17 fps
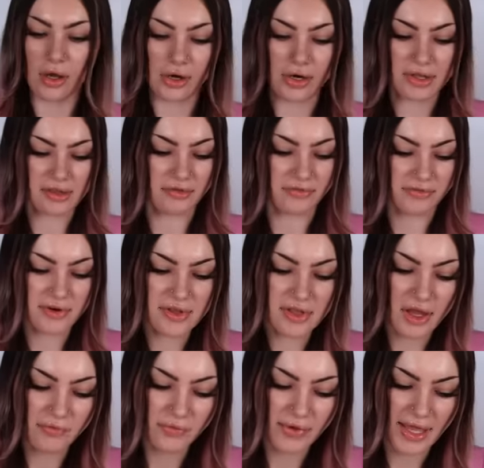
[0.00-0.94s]
All right, so first
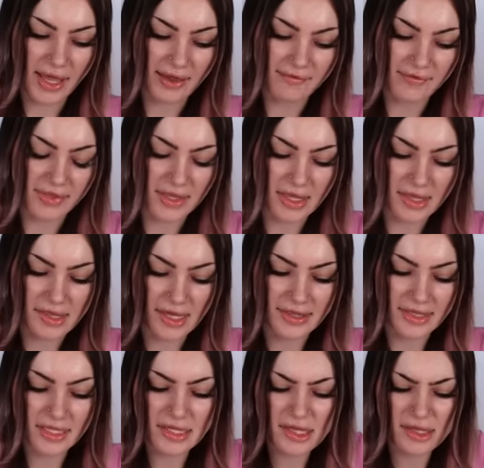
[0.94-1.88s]
off we have this. I
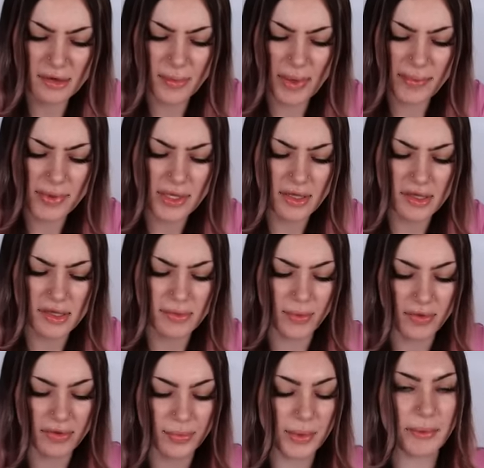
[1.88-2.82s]
think these are maybe
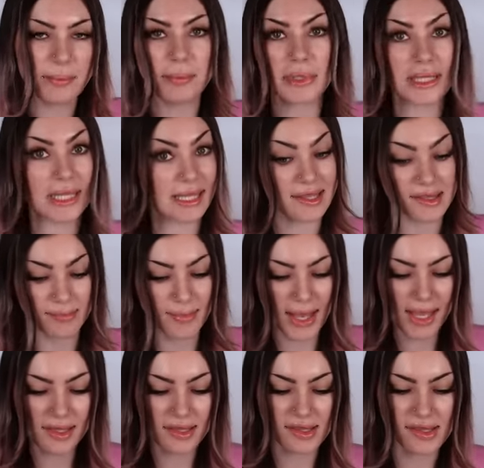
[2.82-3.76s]
supposed to be
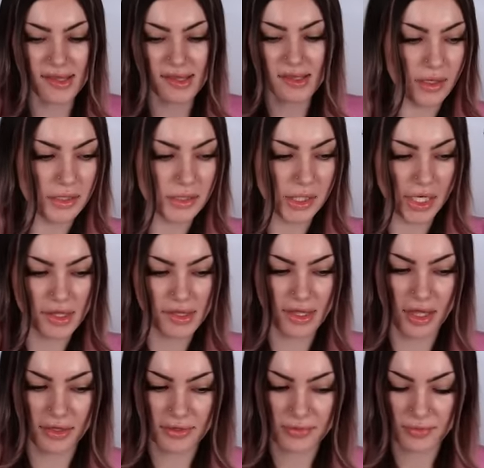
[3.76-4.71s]
placemats and just
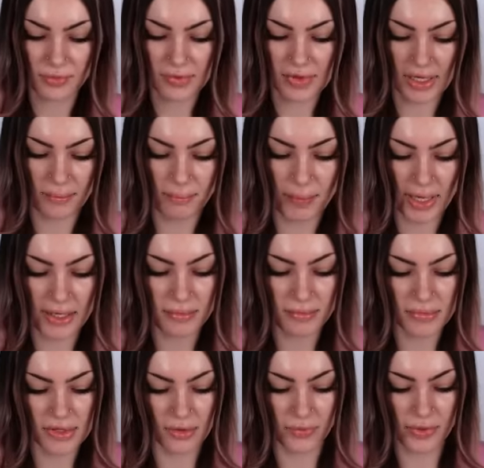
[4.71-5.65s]
the other one was like
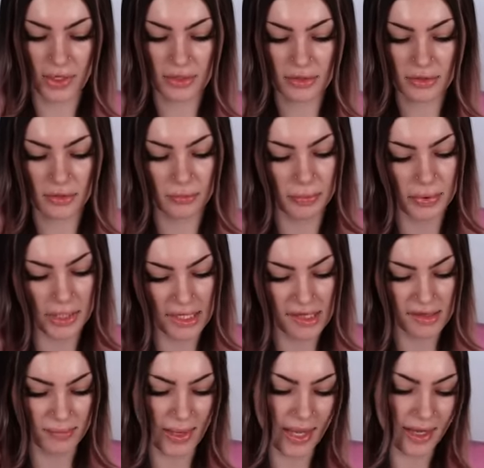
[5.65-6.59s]
bent. So we got a little
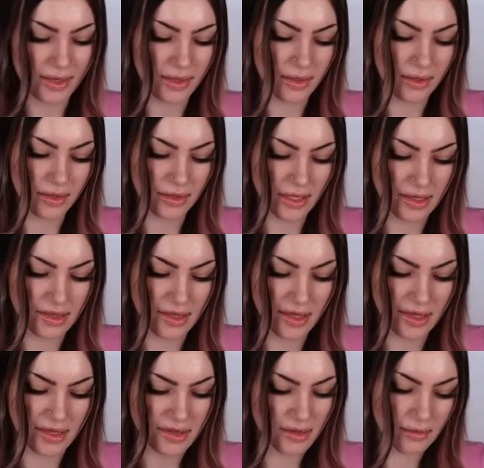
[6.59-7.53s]
placemat that
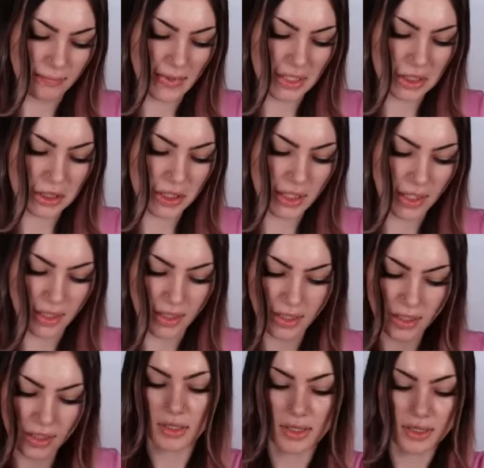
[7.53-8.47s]
says
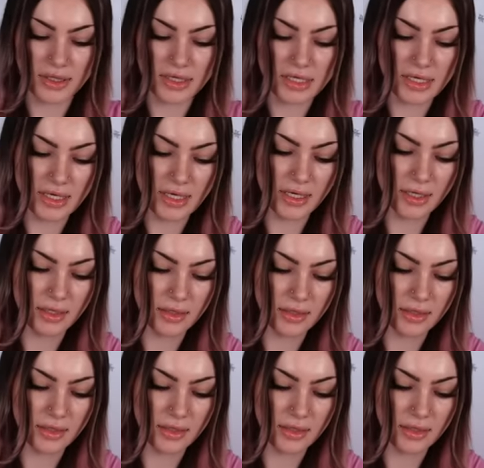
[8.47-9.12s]
Mangia, the